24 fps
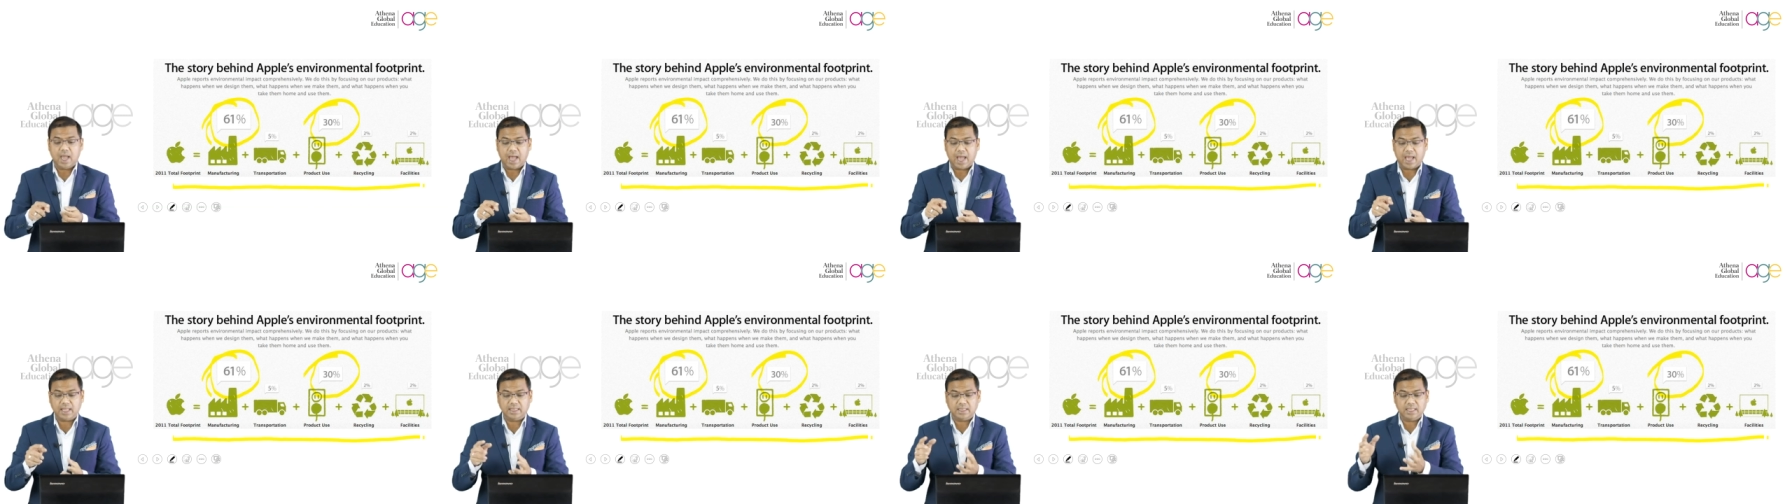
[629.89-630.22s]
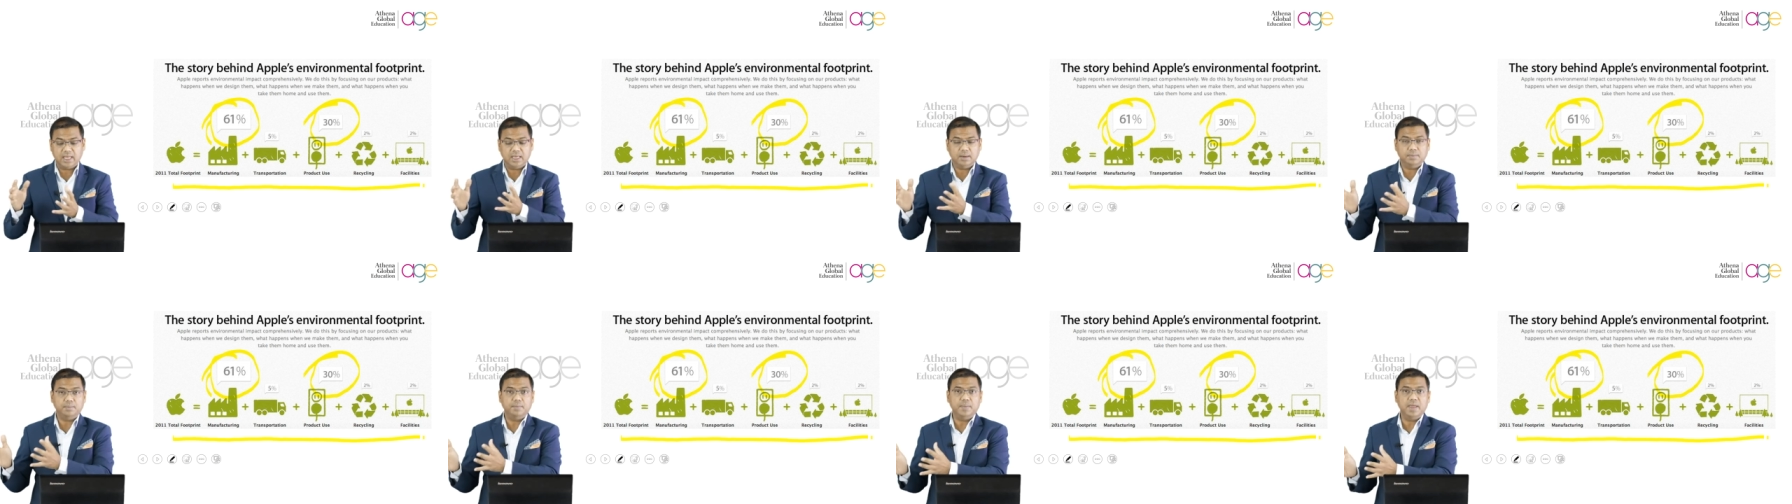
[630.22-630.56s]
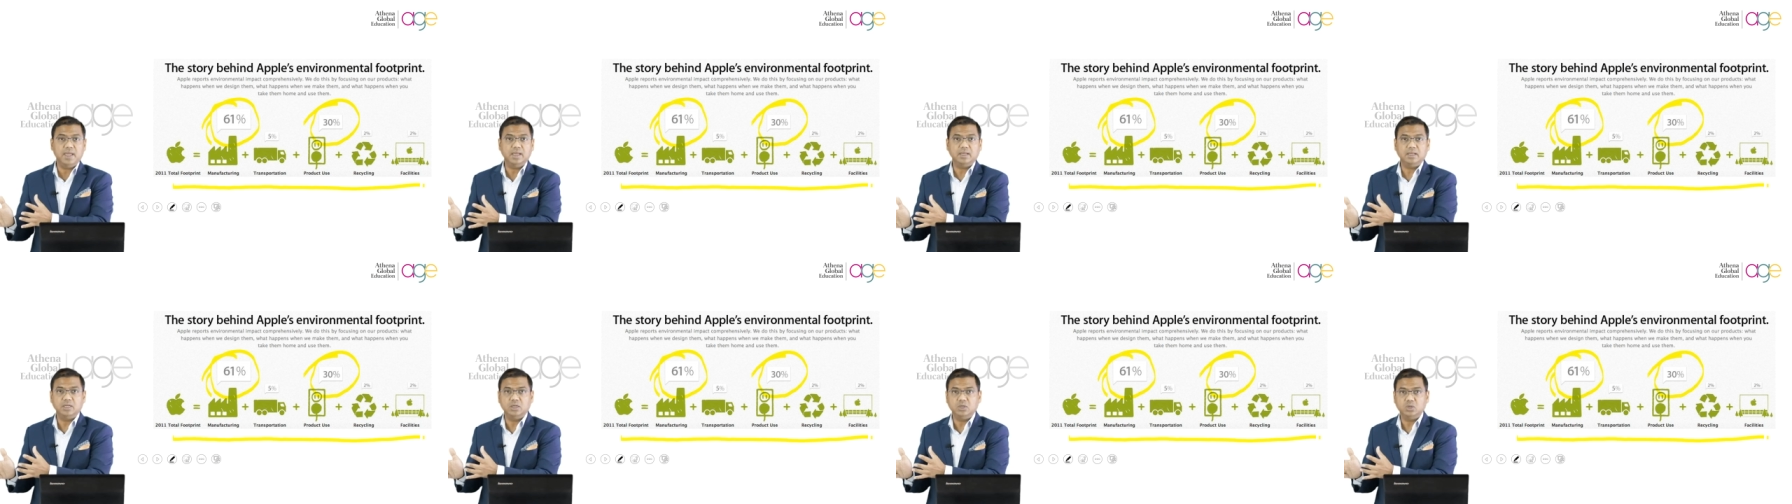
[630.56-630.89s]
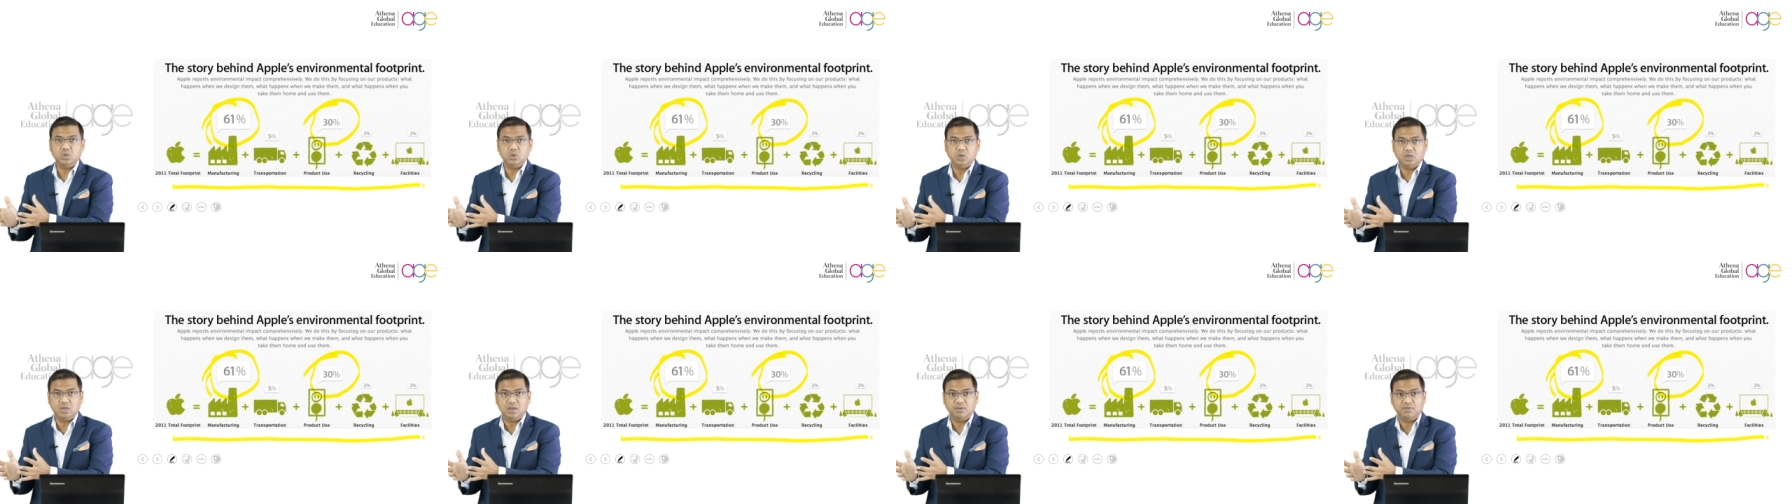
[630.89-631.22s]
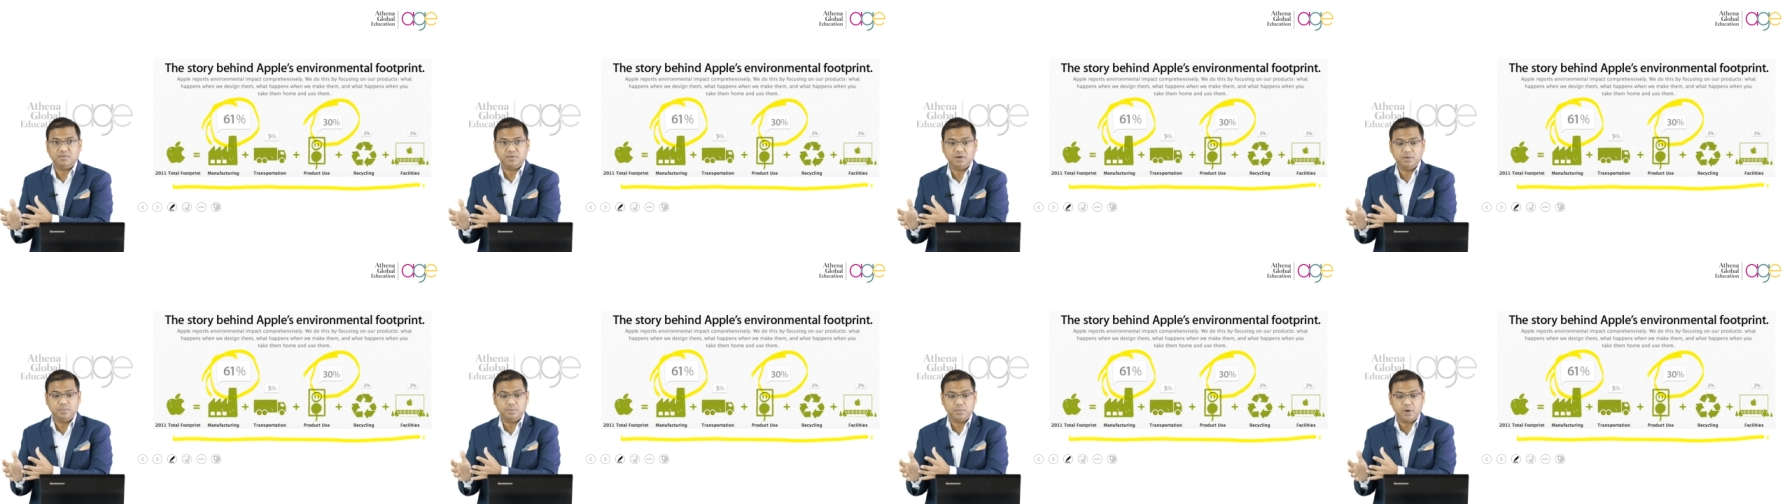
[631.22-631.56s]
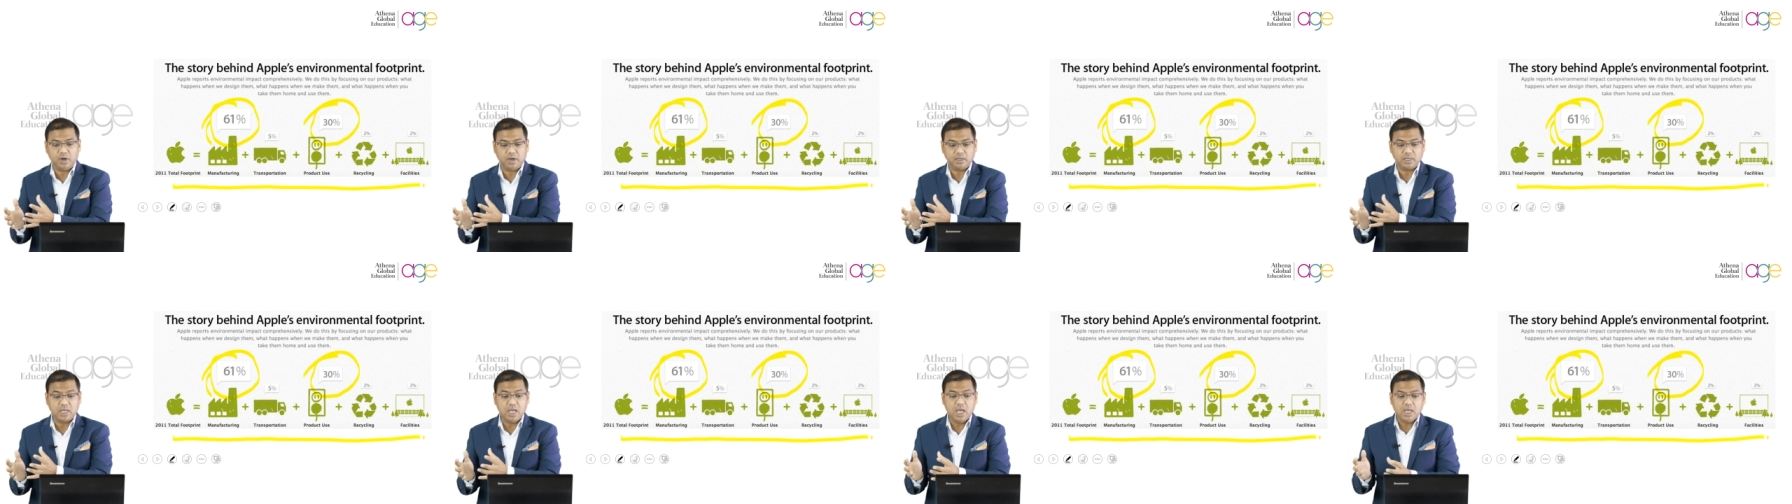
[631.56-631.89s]
and then make into a different
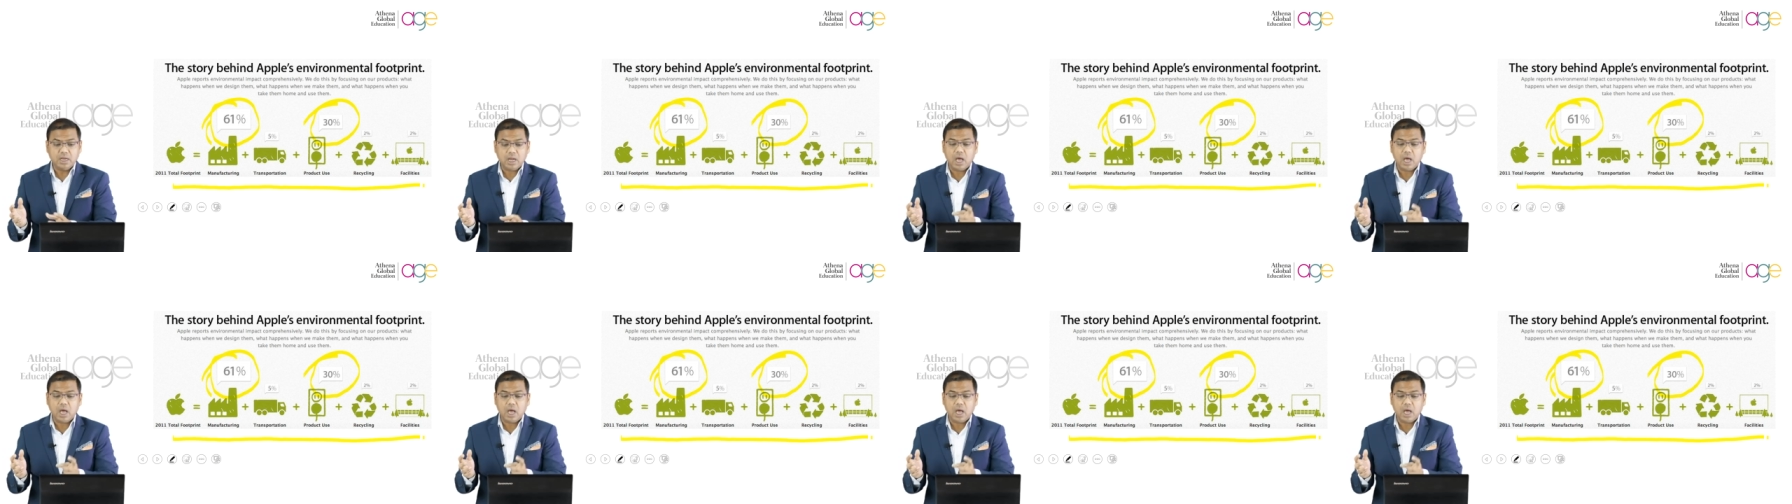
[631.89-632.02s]
product.